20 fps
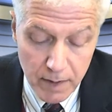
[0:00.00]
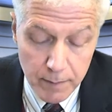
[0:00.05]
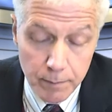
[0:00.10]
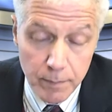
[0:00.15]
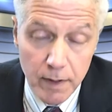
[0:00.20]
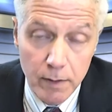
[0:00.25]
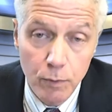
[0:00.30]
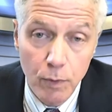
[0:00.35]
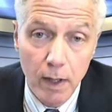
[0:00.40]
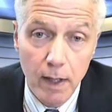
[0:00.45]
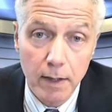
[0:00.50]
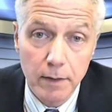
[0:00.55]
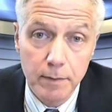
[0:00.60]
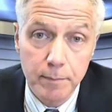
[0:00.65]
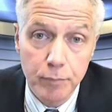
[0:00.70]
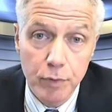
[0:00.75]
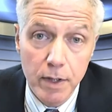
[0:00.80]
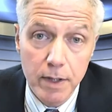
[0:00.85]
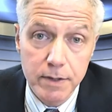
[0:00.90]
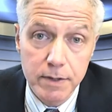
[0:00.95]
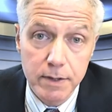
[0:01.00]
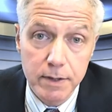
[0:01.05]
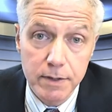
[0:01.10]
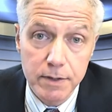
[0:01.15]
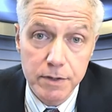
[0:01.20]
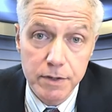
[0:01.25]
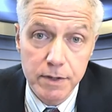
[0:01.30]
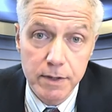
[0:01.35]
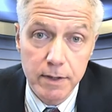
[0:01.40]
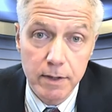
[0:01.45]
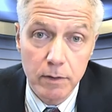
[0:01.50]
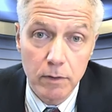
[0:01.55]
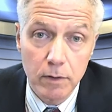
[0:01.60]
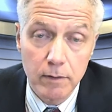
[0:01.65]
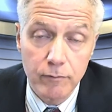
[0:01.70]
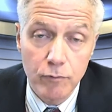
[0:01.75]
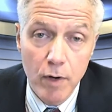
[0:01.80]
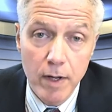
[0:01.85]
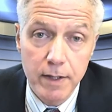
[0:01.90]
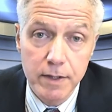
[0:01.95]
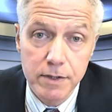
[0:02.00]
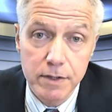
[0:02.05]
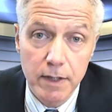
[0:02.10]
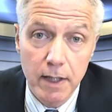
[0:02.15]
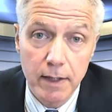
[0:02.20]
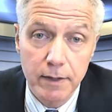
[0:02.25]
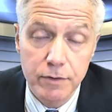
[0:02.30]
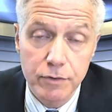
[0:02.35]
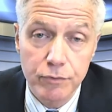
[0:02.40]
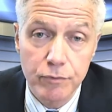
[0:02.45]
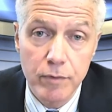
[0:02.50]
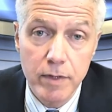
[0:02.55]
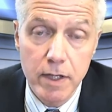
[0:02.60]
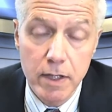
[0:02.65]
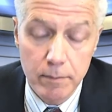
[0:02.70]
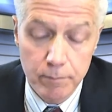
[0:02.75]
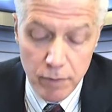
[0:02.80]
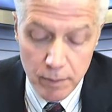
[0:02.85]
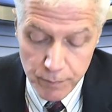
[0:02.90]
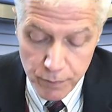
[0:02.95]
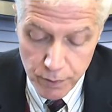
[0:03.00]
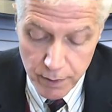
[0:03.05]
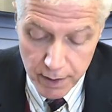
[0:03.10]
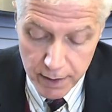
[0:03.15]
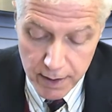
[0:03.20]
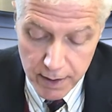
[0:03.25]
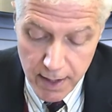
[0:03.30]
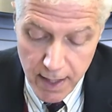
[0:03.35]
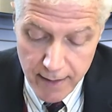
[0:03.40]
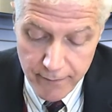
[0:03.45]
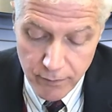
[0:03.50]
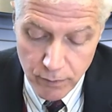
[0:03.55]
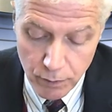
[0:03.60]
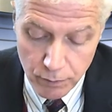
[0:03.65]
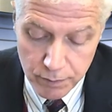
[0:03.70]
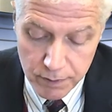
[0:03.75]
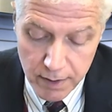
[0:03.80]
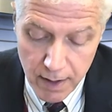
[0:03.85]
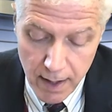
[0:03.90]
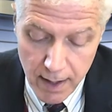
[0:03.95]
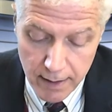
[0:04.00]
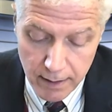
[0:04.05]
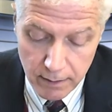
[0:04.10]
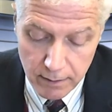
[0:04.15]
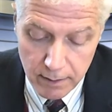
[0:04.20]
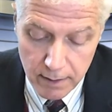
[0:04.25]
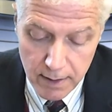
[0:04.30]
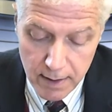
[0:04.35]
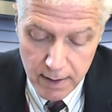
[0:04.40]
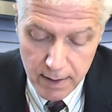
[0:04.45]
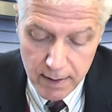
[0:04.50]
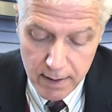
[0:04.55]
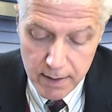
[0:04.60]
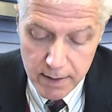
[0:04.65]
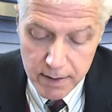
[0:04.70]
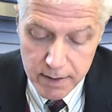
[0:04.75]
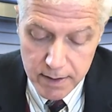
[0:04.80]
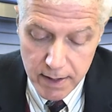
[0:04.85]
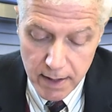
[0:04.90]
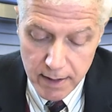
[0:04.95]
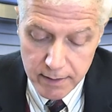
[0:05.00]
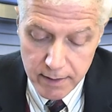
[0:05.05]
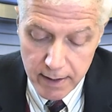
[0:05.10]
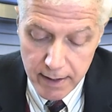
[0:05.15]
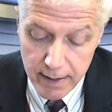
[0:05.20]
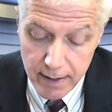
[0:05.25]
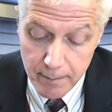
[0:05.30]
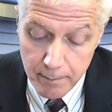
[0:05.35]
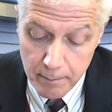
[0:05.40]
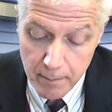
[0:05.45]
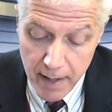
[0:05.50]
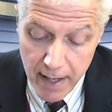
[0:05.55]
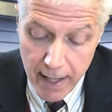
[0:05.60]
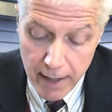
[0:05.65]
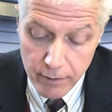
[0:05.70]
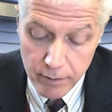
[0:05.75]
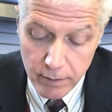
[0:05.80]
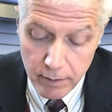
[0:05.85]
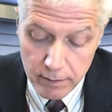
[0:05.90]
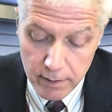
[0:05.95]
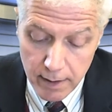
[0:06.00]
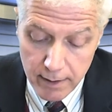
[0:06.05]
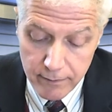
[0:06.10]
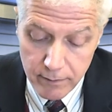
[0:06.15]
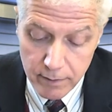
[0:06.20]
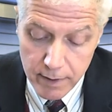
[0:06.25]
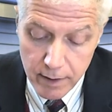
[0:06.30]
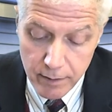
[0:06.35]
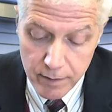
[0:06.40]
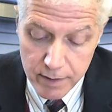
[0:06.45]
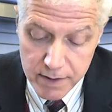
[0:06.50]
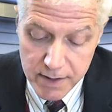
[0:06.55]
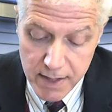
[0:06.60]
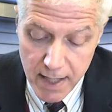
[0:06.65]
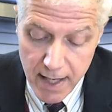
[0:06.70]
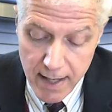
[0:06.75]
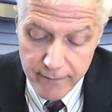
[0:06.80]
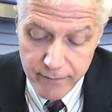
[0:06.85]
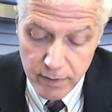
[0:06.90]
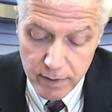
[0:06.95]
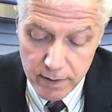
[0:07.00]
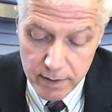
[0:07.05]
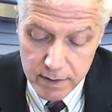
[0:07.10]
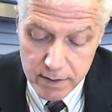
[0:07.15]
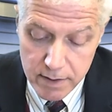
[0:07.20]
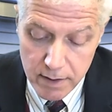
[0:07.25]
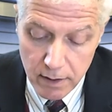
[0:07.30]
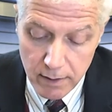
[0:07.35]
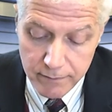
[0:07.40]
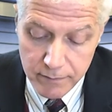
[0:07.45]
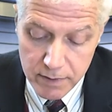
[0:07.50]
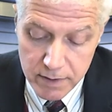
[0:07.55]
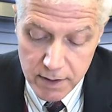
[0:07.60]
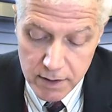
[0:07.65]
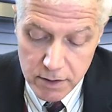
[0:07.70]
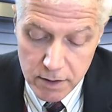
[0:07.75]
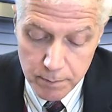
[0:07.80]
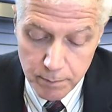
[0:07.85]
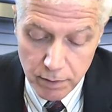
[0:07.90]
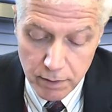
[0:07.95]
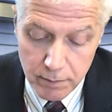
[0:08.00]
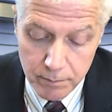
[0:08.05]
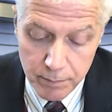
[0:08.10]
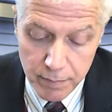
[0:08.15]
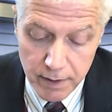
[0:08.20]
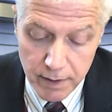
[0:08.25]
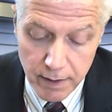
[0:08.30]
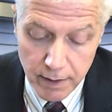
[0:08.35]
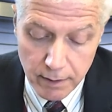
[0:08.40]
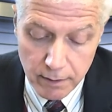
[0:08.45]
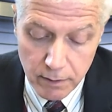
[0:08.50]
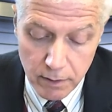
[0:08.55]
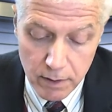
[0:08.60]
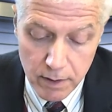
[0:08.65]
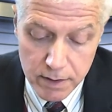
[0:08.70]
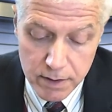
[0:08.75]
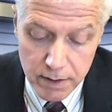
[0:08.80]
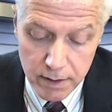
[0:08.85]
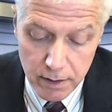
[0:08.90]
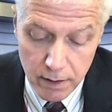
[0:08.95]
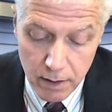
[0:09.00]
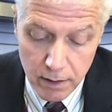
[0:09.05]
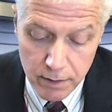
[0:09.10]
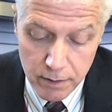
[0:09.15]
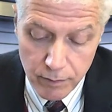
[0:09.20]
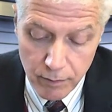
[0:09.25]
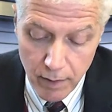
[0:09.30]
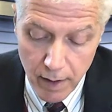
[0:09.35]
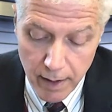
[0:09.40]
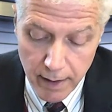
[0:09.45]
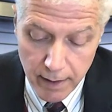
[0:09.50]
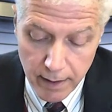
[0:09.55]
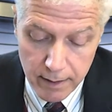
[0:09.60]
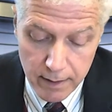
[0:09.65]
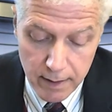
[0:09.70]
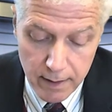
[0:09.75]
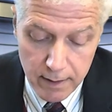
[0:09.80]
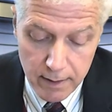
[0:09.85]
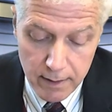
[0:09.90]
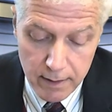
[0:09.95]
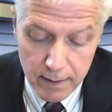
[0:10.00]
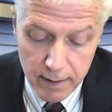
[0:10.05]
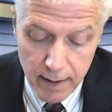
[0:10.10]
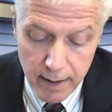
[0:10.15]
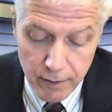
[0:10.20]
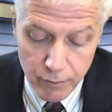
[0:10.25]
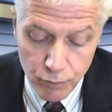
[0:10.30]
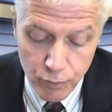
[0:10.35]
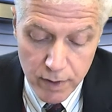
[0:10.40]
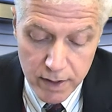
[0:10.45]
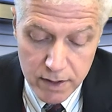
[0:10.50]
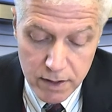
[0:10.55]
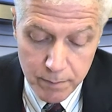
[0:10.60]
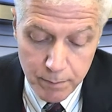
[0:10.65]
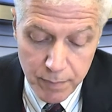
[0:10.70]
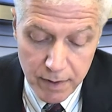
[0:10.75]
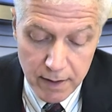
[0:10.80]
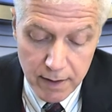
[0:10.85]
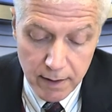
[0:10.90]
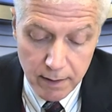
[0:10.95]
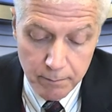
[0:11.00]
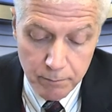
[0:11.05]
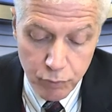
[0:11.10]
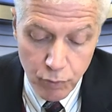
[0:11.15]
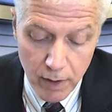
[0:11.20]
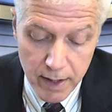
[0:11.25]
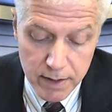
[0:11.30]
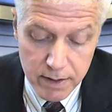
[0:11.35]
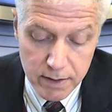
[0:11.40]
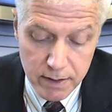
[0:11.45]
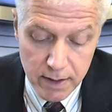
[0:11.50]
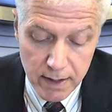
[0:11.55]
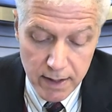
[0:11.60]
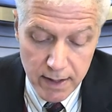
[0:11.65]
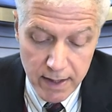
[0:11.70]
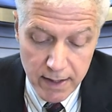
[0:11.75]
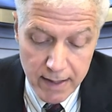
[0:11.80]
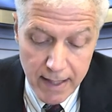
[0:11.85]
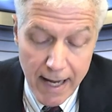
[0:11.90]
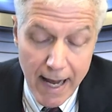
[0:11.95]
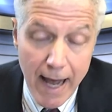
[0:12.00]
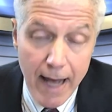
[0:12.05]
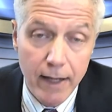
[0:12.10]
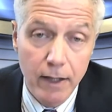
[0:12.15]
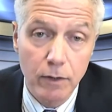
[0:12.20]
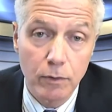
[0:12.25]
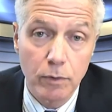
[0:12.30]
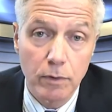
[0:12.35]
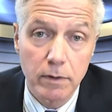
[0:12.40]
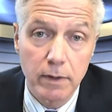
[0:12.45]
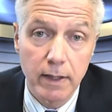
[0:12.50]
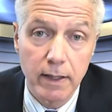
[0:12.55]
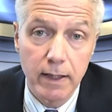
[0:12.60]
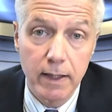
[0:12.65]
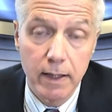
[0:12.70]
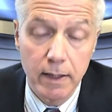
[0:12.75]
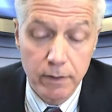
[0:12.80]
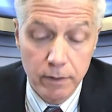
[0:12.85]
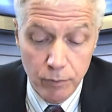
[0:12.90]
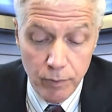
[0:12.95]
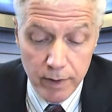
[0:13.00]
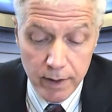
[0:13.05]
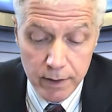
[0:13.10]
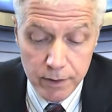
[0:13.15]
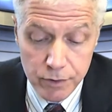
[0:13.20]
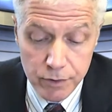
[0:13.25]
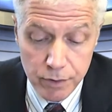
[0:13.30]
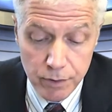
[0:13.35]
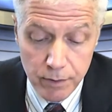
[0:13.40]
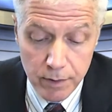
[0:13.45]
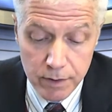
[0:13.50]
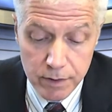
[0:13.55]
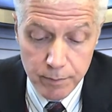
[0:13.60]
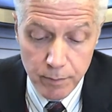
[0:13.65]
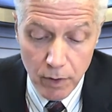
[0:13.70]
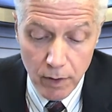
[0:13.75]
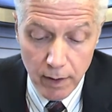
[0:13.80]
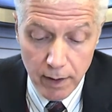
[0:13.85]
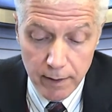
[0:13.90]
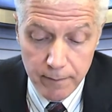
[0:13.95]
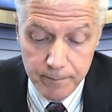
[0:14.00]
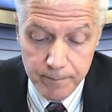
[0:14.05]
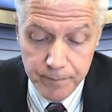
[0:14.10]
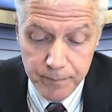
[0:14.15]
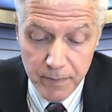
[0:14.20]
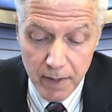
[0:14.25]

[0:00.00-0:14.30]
Meanwhile, the president and CEO of Renaissance Re in Bermuda, Kevin O'Donnell, said that at a macro level, there is evidence of discipline being lost in underwriting and risk being priced inadequately in the reinsurance market.